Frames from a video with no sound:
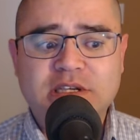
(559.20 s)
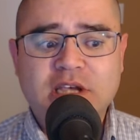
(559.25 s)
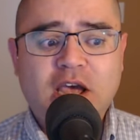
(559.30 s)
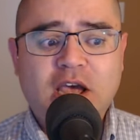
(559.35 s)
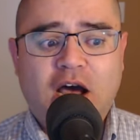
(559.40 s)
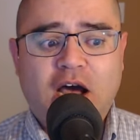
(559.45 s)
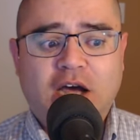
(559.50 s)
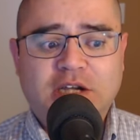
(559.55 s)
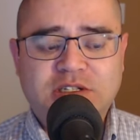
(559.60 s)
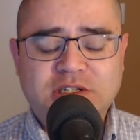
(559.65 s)

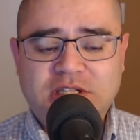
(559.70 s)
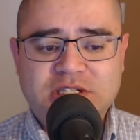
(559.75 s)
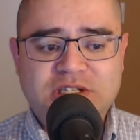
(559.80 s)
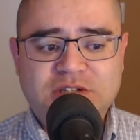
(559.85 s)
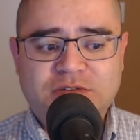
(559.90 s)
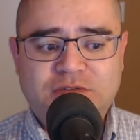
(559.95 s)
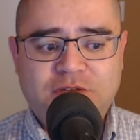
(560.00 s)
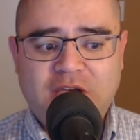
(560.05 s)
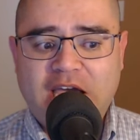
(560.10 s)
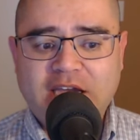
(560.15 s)
uh, to this
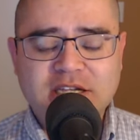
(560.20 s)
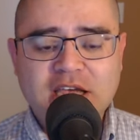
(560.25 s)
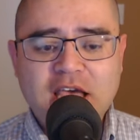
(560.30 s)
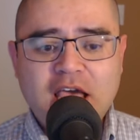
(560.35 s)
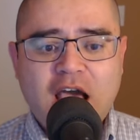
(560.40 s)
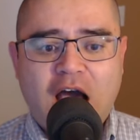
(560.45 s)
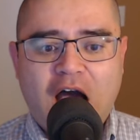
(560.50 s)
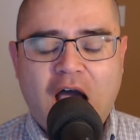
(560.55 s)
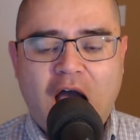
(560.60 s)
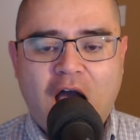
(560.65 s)
effect
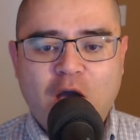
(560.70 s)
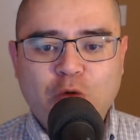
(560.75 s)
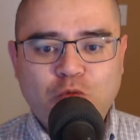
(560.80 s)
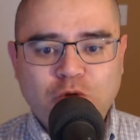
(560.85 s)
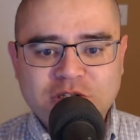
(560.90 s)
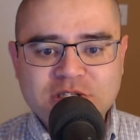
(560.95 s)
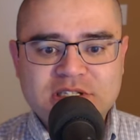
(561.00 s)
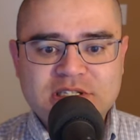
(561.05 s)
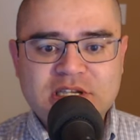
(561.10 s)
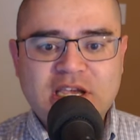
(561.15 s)
I, I
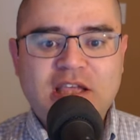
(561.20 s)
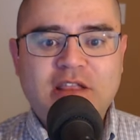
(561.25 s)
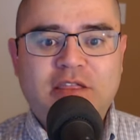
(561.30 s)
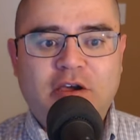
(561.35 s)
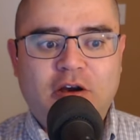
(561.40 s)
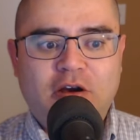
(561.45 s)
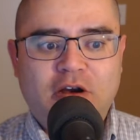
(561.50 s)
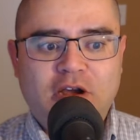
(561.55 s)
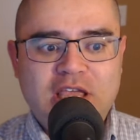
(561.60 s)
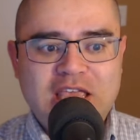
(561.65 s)
wouldn't say
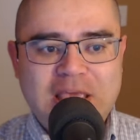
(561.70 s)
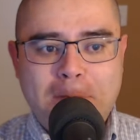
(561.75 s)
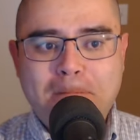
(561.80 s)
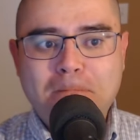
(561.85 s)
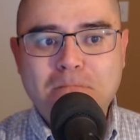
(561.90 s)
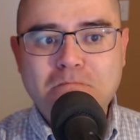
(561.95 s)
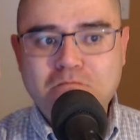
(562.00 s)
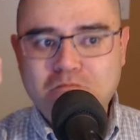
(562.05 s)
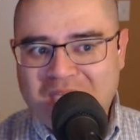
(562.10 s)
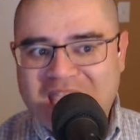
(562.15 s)
they're
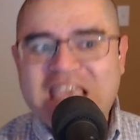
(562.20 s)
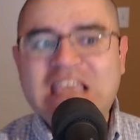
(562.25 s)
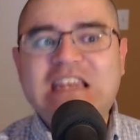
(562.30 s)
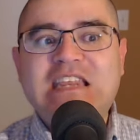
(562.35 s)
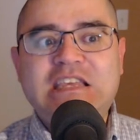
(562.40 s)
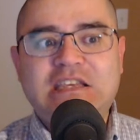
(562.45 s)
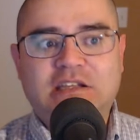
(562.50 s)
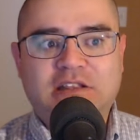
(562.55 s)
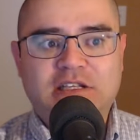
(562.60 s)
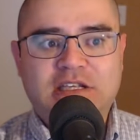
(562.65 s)

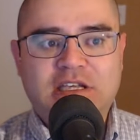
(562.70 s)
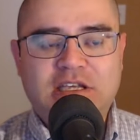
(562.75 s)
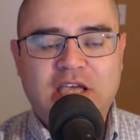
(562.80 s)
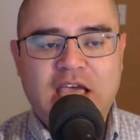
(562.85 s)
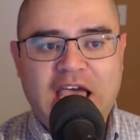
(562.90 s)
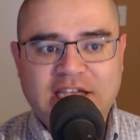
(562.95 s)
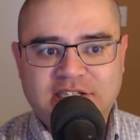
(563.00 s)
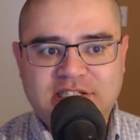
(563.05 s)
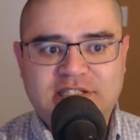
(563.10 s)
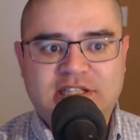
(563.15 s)
immediately
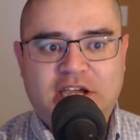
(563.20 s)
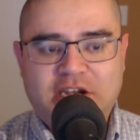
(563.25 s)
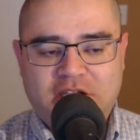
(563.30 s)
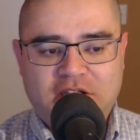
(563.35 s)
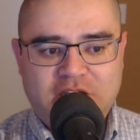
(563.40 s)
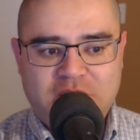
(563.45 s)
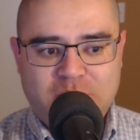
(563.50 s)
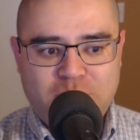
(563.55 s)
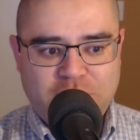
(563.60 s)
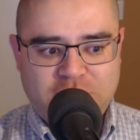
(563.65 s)

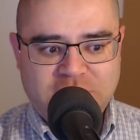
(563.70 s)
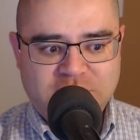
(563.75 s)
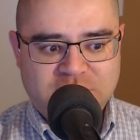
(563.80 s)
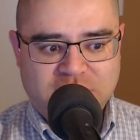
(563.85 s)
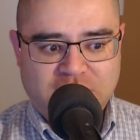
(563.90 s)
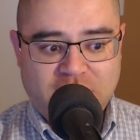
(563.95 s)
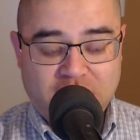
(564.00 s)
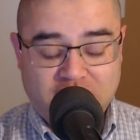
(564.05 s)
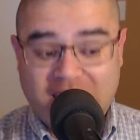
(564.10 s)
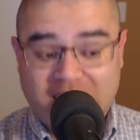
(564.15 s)
aesthetically
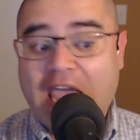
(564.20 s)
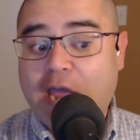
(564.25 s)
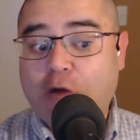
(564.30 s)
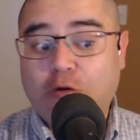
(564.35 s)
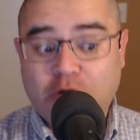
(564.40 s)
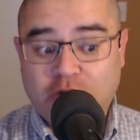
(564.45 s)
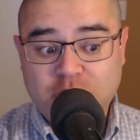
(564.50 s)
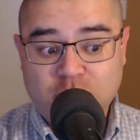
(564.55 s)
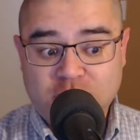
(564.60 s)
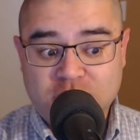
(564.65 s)
pleasing the
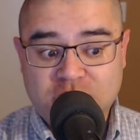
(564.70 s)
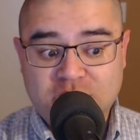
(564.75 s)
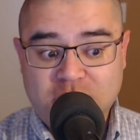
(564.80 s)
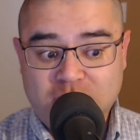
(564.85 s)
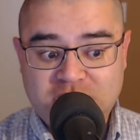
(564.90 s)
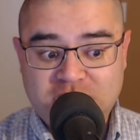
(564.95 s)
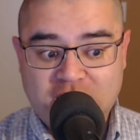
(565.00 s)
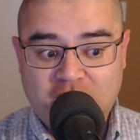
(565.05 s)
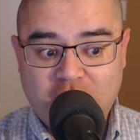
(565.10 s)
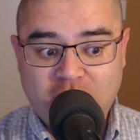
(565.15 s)
characters
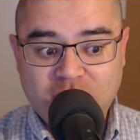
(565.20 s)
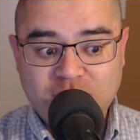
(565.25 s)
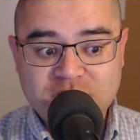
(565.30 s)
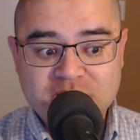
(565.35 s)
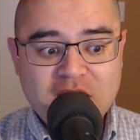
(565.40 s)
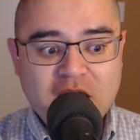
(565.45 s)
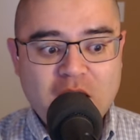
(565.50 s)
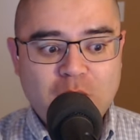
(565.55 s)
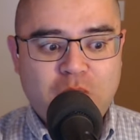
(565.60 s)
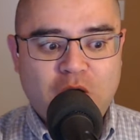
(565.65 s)
themselves themselves.
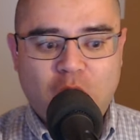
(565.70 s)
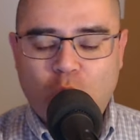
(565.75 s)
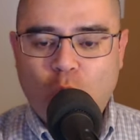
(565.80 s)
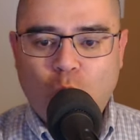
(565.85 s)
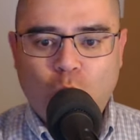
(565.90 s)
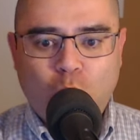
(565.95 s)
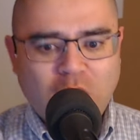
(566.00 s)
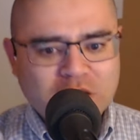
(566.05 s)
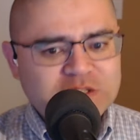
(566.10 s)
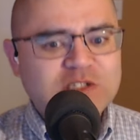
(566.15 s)
Mm. But
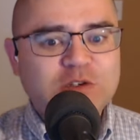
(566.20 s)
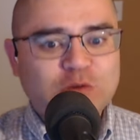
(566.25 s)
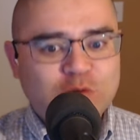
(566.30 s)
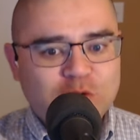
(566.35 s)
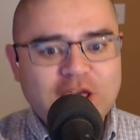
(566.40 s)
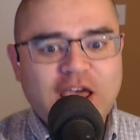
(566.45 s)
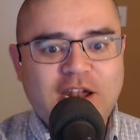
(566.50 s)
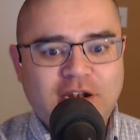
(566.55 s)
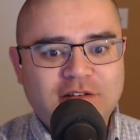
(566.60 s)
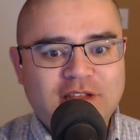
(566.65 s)
once you
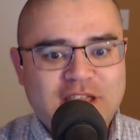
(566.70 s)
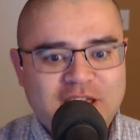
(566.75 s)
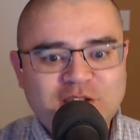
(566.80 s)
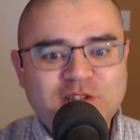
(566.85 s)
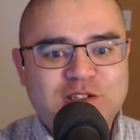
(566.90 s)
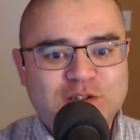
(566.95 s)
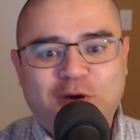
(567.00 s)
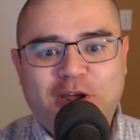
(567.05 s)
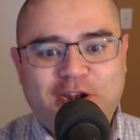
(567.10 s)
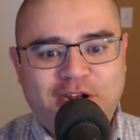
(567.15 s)
get
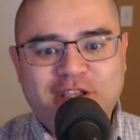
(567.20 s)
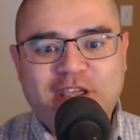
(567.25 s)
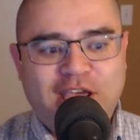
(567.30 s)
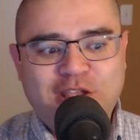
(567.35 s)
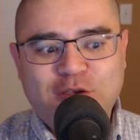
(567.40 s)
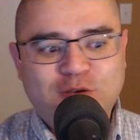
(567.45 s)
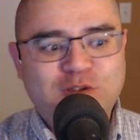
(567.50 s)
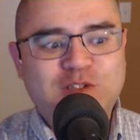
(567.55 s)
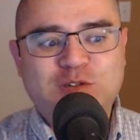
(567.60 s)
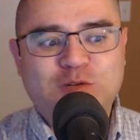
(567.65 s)
into it and get
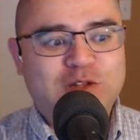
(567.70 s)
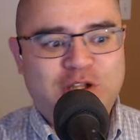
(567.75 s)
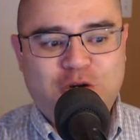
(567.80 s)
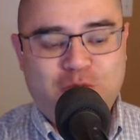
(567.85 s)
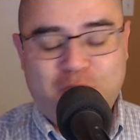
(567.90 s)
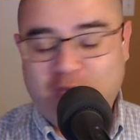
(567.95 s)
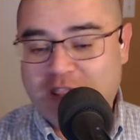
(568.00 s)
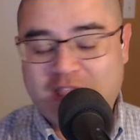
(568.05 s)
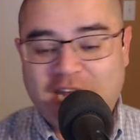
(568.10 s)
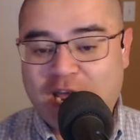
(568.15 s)
used to a little
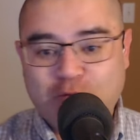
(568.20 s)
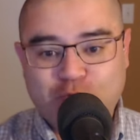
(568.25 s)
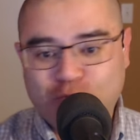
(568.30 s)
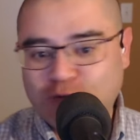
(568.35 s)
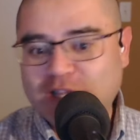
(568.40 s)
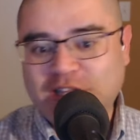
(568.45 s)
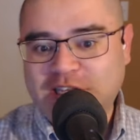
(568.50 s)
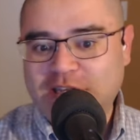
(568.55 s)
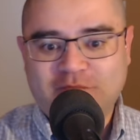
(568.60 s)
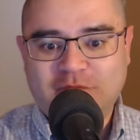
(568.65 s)
bit, then I
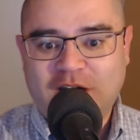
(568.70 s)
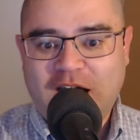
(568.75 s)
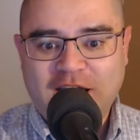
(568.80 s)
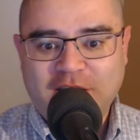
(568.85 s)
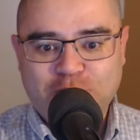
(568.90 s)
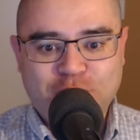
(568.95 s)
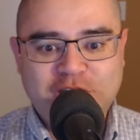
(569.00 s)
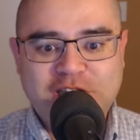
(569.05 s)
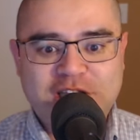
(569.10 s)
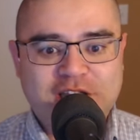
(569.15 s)
really I
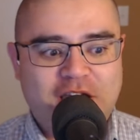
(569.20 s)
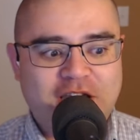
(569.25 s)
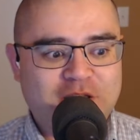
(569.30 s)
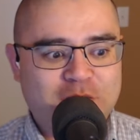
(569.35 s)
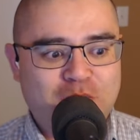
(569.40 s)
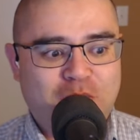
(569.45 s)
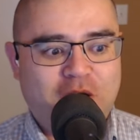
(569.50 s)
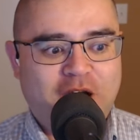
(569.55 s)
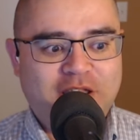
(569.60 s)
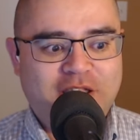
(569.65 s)
really liked
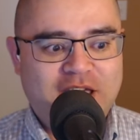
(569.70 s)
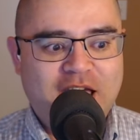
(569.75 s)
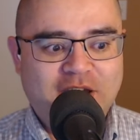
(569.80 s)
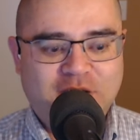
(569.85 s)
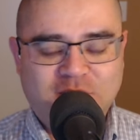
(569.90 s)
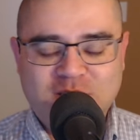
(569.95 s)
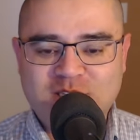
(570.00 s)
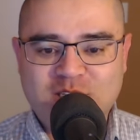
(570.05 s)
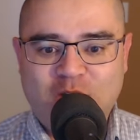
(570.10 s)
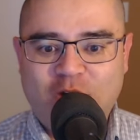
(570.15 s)
them by the
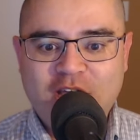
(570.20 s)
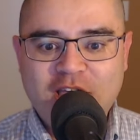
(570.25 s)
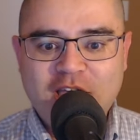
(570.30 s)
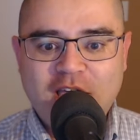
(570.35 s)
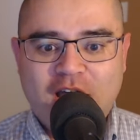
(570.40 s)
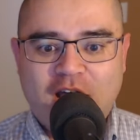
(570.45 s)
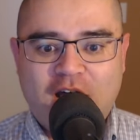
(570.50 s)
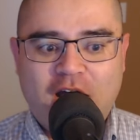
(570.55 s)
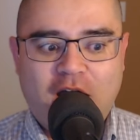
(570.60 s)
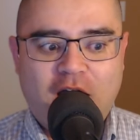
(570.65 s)
end. So
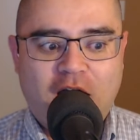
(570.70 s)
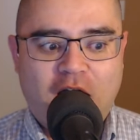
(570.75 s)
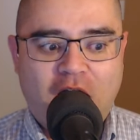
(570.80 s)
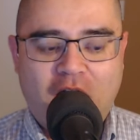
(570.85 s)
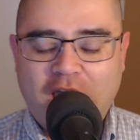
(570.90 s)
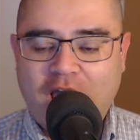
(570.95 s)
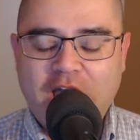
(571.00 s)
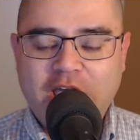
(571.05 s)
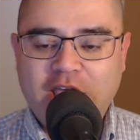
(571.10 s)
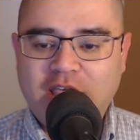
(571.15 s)
uh, mm.
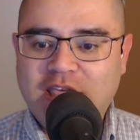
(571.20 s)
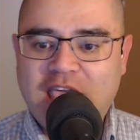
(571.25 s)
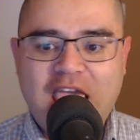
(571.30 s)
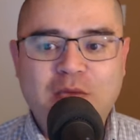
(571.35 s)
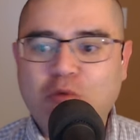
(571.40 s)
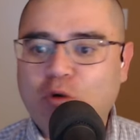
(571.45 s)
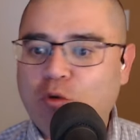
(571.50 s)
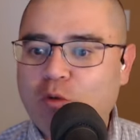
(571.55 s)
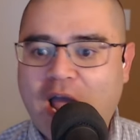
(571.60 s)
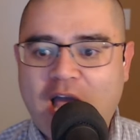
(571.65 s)
I, I
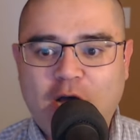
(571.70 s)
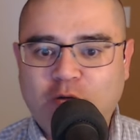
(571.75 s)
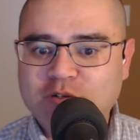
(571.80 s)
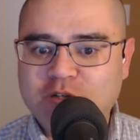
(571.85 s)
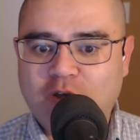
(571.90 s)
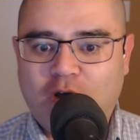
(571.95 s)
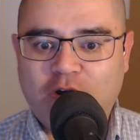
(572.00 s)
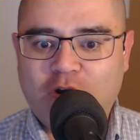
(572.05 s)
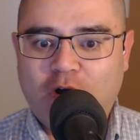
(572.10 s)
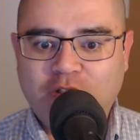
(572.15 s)
came around
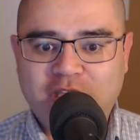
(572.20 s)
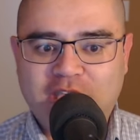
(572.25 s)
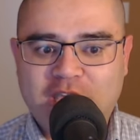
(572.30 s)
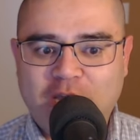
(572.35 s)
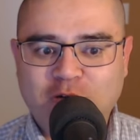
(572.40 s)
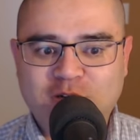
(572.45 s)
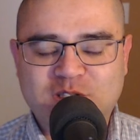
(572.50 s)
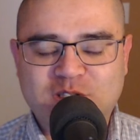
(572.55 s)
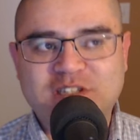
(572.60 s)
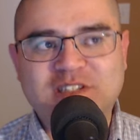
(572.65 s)
on all the
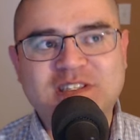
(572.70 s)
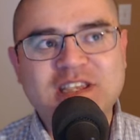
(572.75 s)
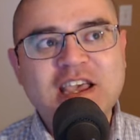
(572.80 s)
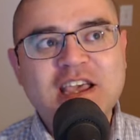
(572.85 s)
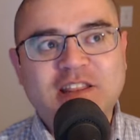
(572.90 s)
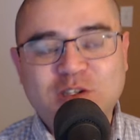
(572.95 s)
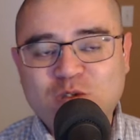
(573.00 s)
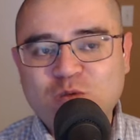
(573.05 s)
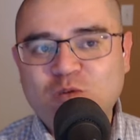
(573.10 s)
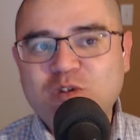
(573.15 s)
characters. This
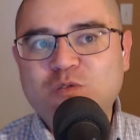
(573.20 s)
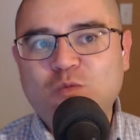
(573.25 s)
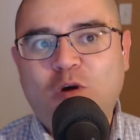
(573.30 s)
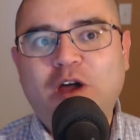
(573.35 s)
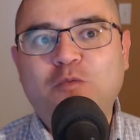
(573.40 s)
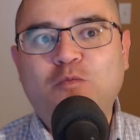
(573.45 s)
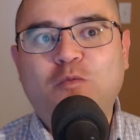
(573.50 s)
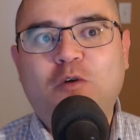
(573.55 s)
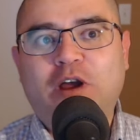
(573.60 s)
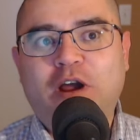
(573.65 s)
this was
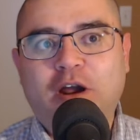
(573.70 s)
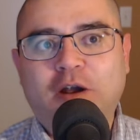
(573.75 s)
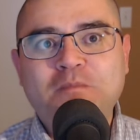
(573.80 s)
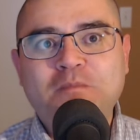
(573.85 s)
one where.